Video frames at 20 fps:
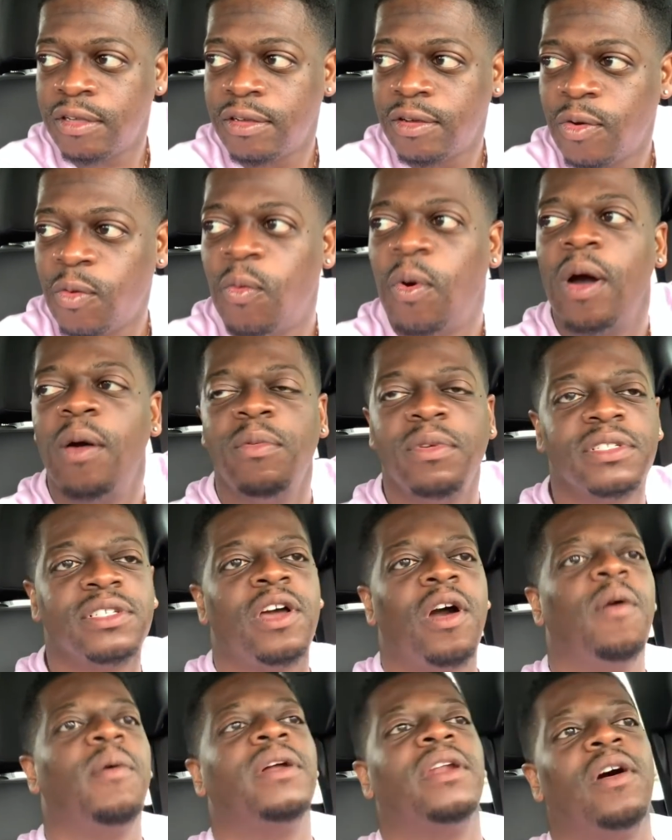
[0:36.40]
What was
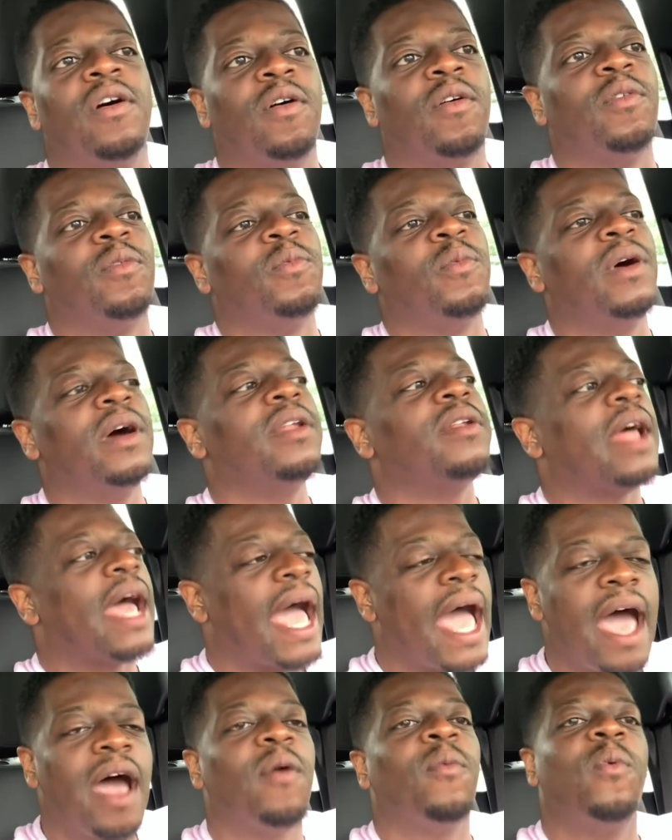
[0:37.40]
going on?
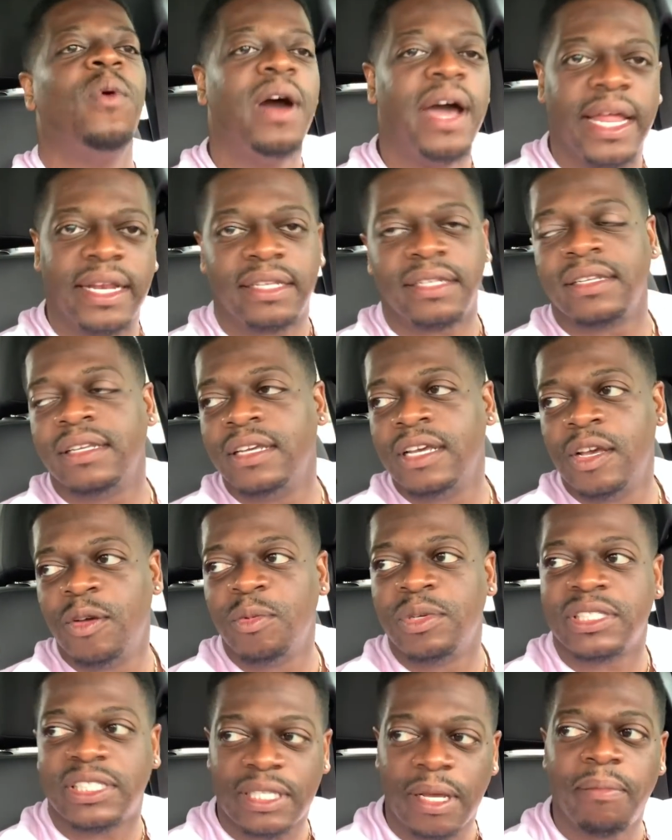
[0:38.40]
What?
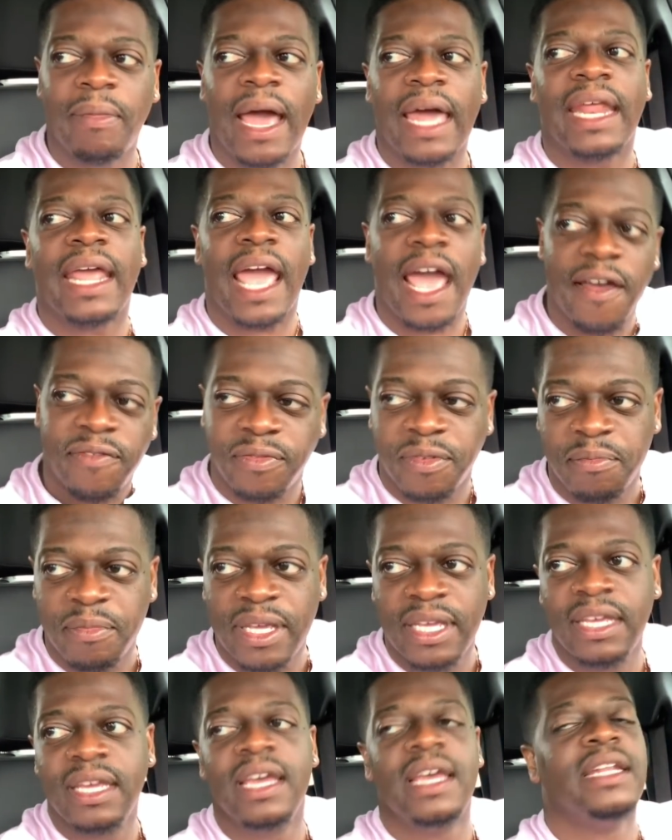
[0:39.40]
Was somebody after
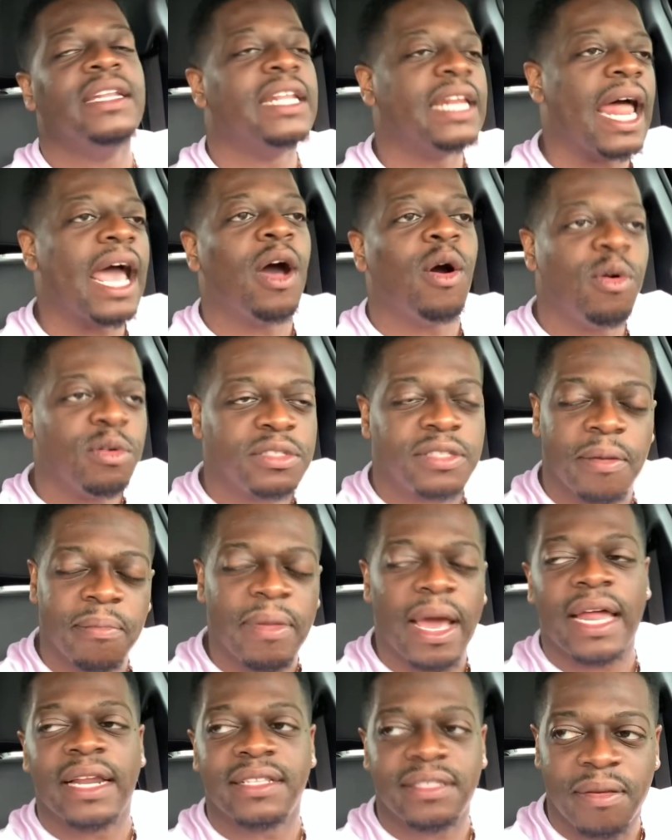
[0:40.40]
me? Did I owe
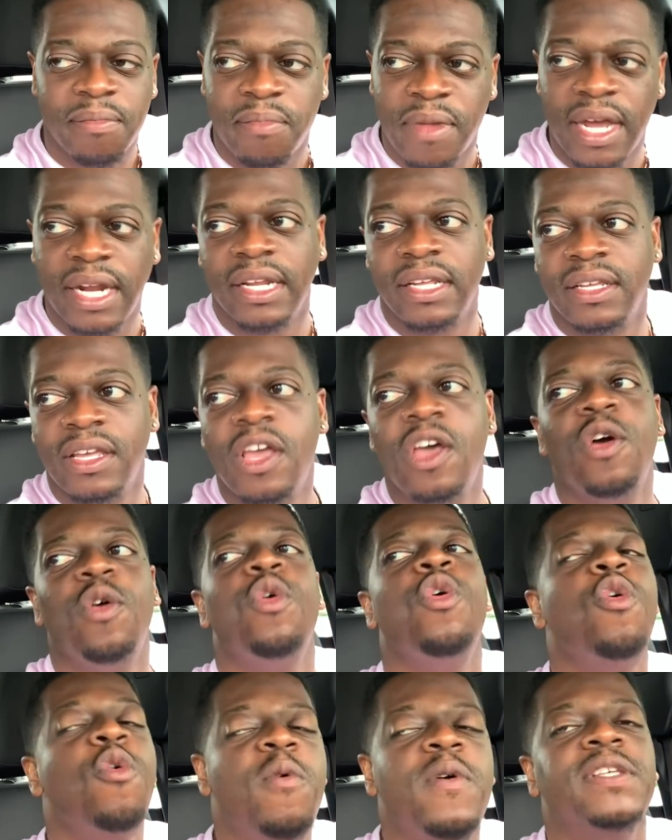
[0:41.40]
somebody some money?
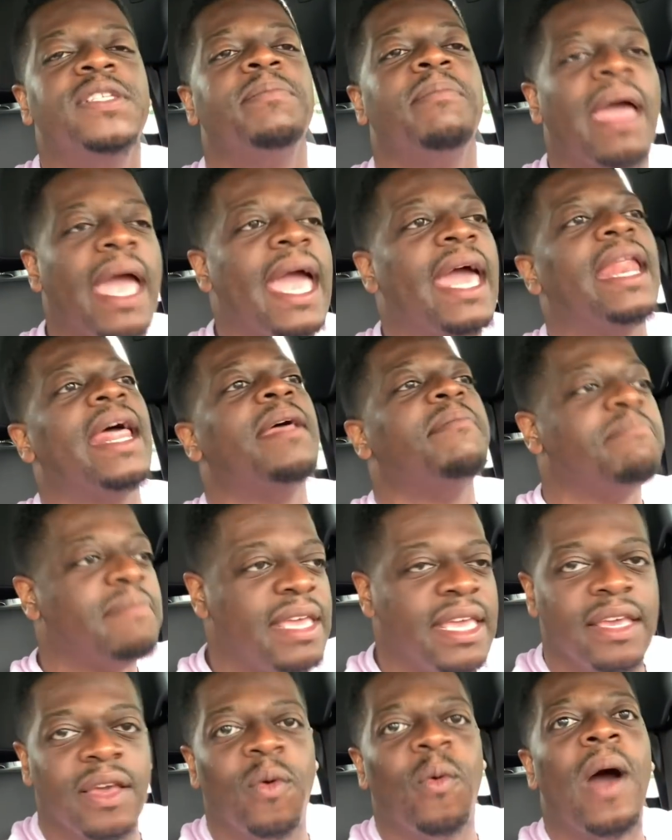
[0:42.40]
Who was mad at
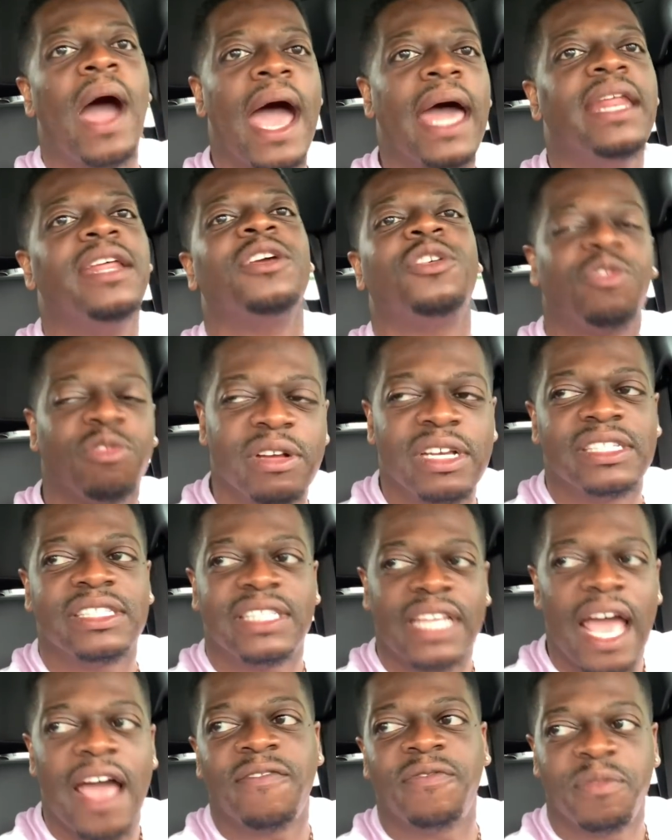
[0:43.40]
me? Why did Chris
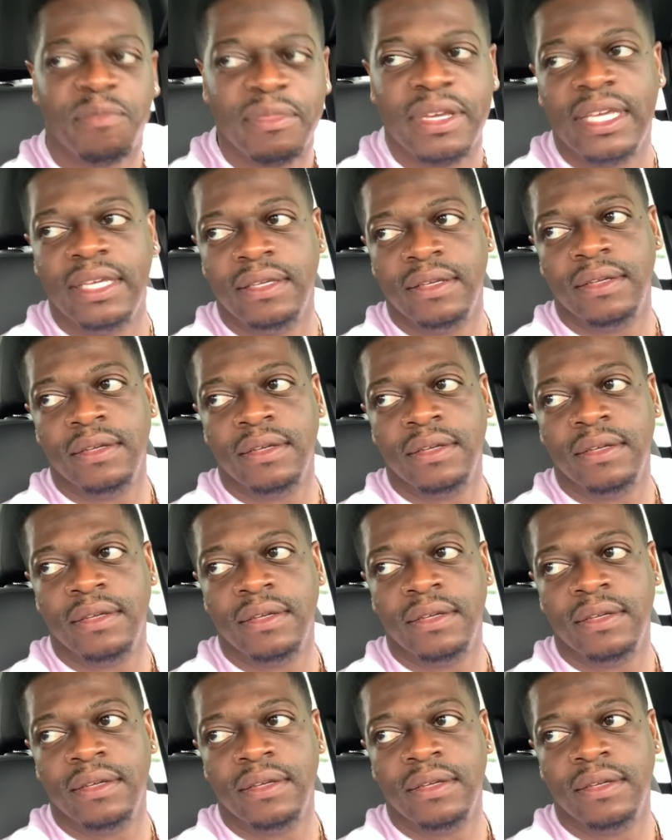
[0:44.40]
die for me?